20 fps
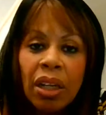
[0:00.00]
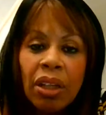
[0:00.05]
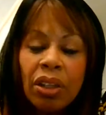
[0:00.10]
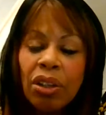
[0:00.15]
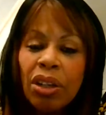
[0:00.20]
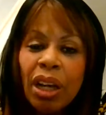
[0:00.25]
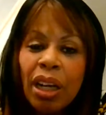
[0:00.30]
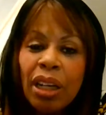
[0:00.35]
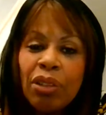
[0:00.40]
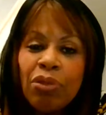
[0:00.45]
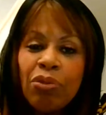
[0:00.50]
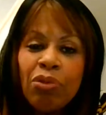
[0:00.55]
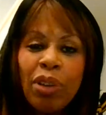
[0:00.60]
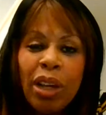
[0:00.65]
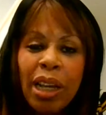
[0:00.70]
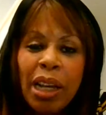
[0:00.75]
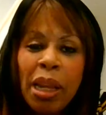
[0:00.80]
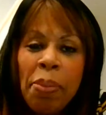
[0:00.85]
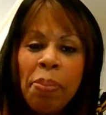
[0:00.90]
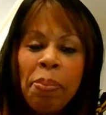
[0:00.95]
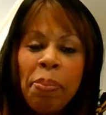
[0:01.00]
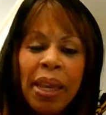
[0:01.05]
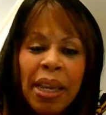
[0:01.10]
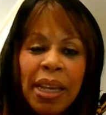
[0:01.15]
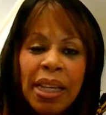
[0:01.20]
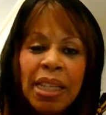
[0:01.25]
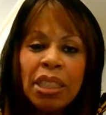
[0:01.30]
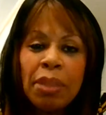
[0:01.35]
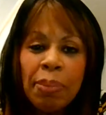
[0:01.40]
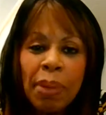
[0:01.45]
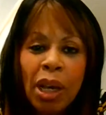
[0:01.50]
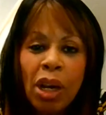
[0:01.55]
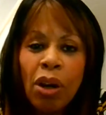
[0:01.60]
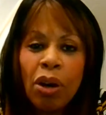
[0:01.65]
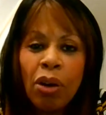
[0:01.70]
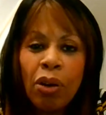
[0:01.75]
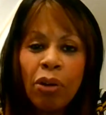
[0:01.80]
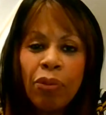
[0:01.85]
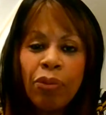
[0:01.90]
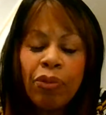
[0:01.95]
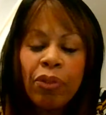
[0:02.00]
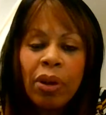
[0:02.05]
you know, it really pees me off.